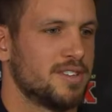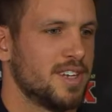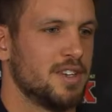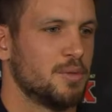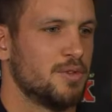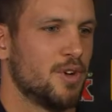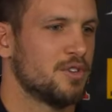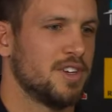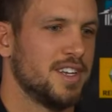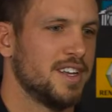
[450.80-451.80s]
He's with
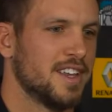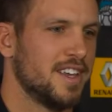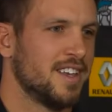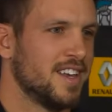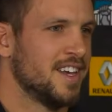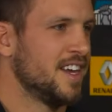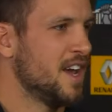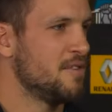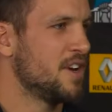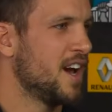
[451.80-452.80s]
Vossi nearly
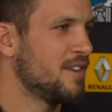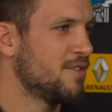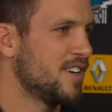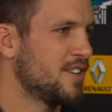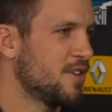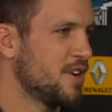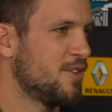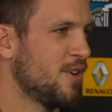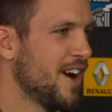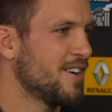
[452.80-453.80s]
every day for 3 or
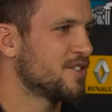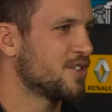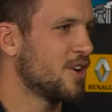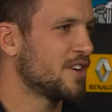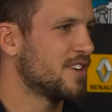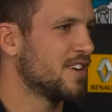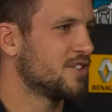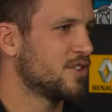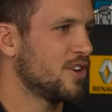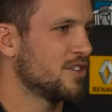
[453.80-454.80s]
4 hours trying
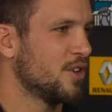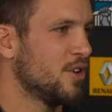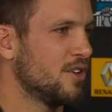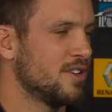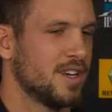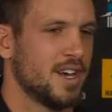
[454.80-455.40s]
to learn,